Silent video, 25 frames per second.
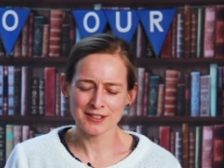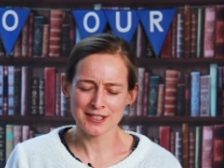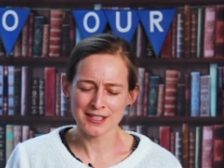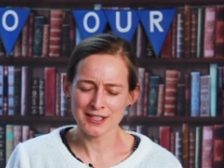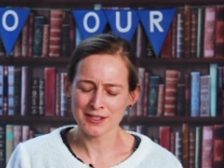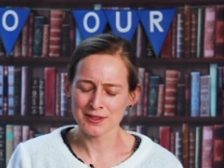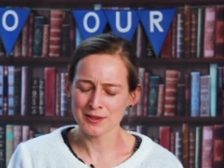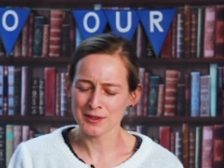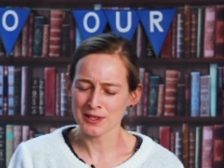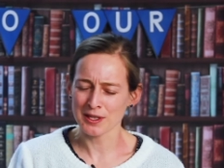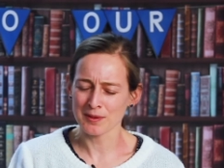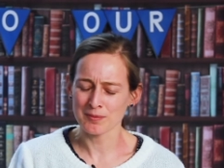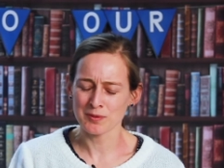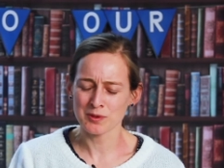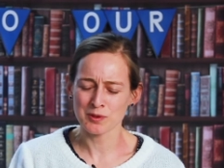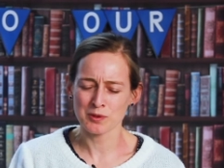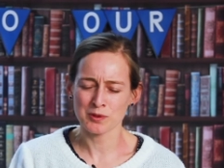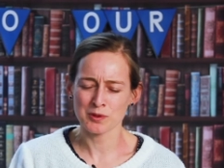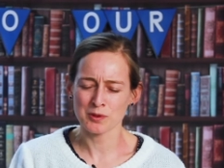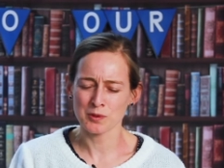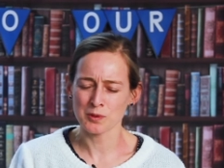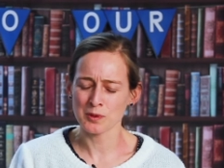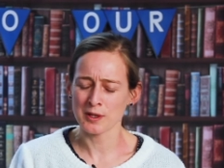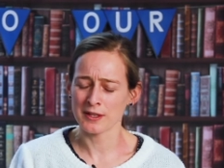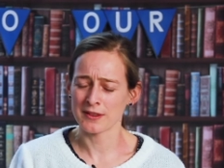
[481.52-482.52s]
day to come to
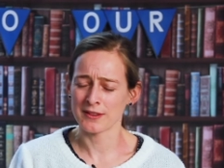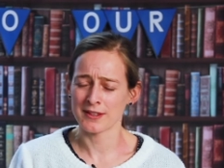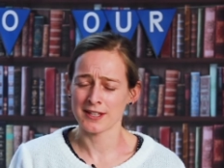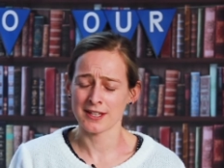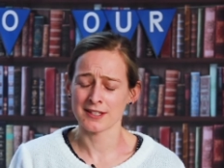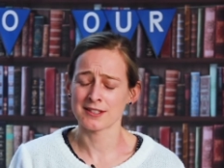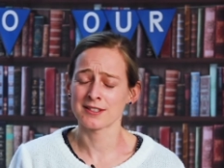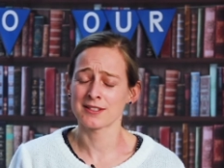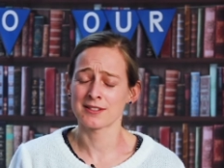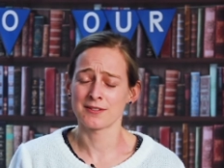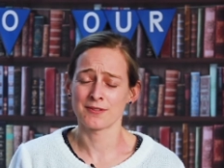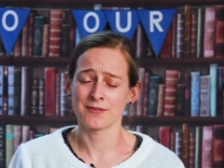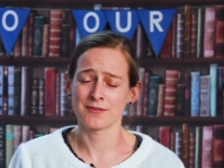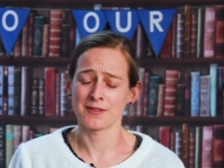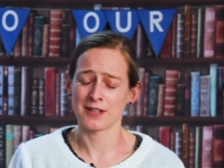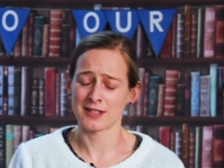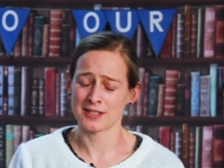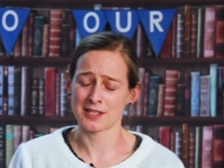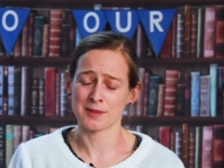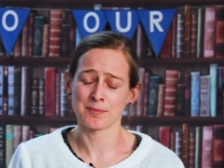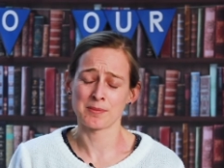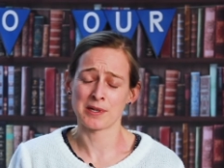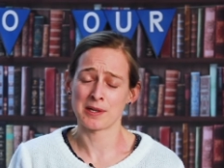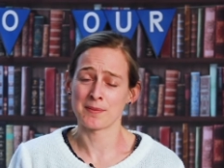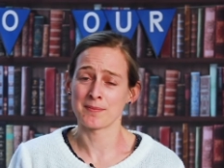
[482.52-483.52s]
school and that, as
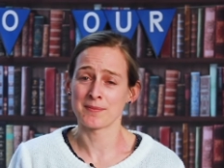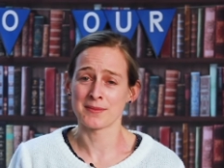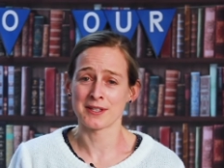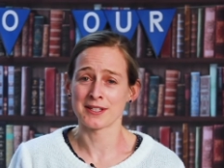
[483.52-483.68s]
a mum,